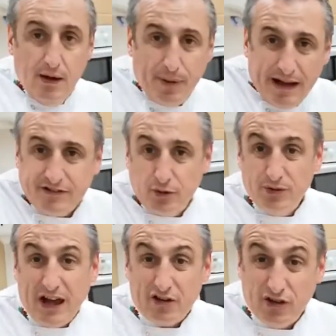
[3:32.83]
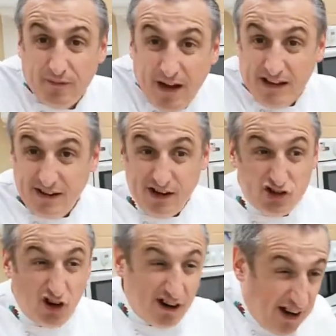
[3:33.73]
Pasta was actually invented in
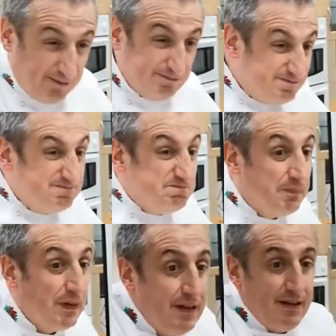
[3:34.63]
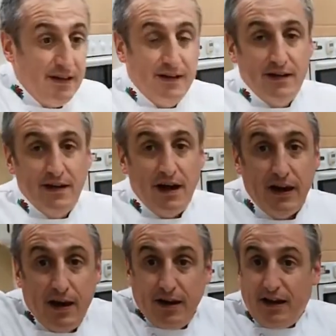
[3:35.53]
China, and
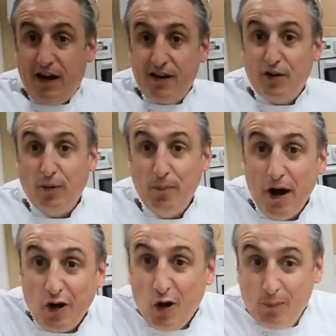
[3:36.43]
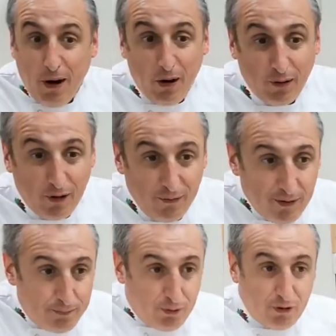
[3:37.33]
then a guy called Marco
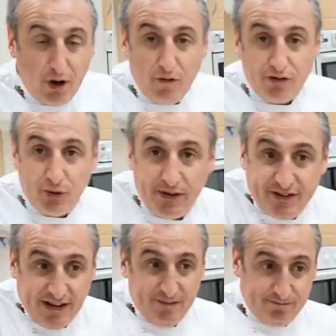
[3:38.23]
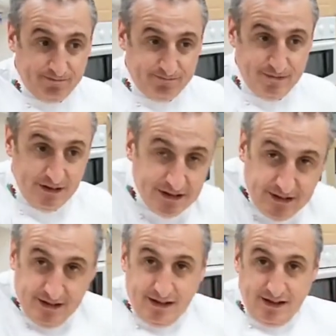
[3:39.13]
Polo brought it over to Italy.
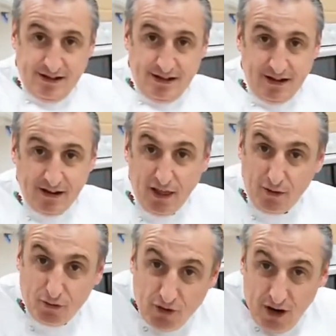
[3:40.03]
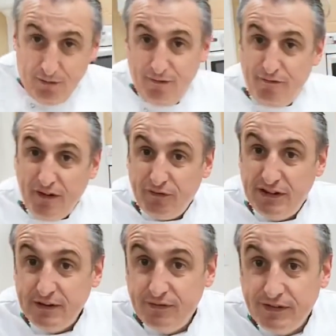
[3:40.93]
And there are
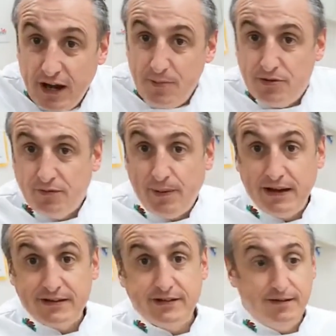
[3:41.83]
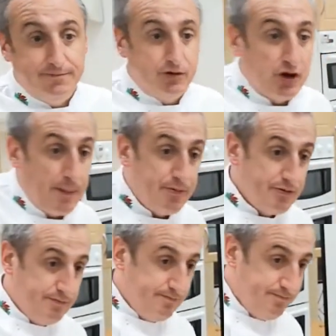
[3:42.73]
350 different types of pasta shapes.